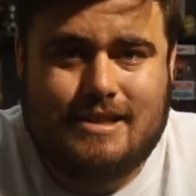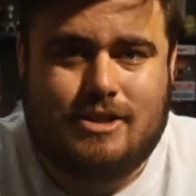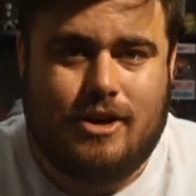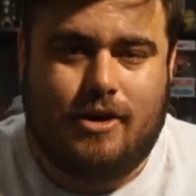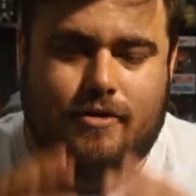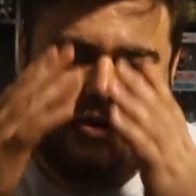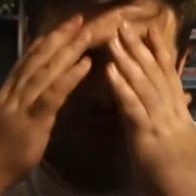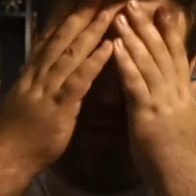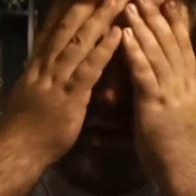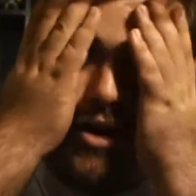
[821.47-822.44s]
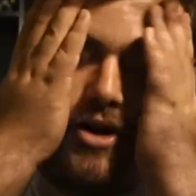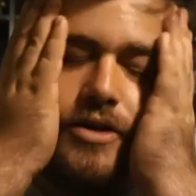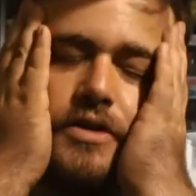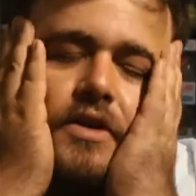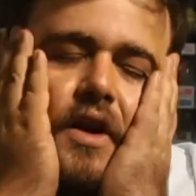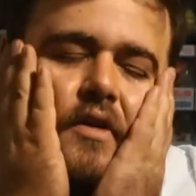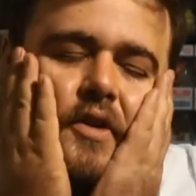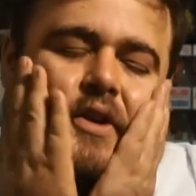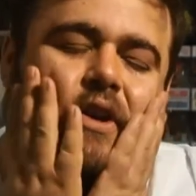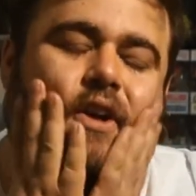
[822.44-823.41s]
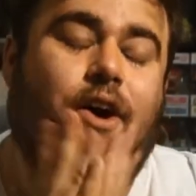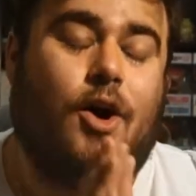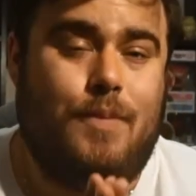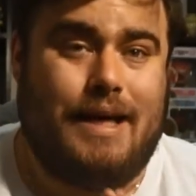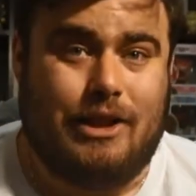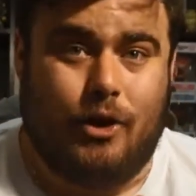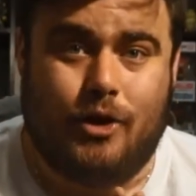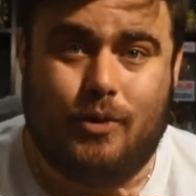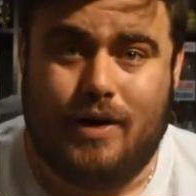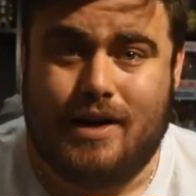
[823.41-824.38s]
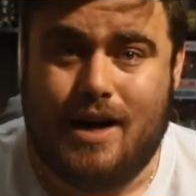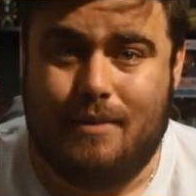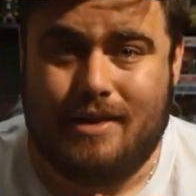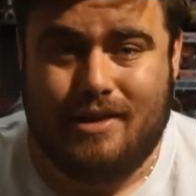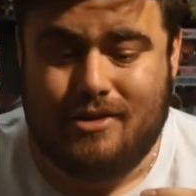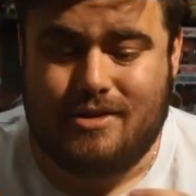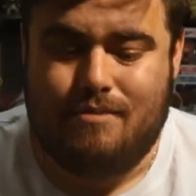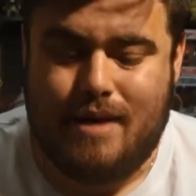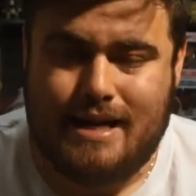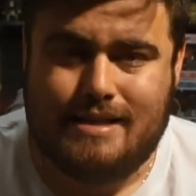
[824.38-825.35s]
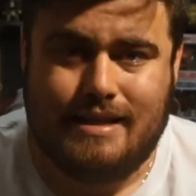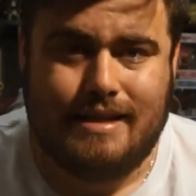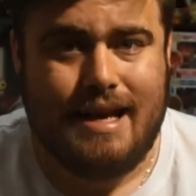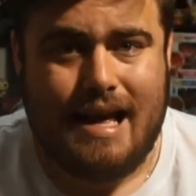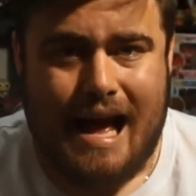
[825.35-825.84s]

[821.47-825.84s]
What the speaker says: So I've got those. I've also got an Old Man Logan one coming that looks amazing,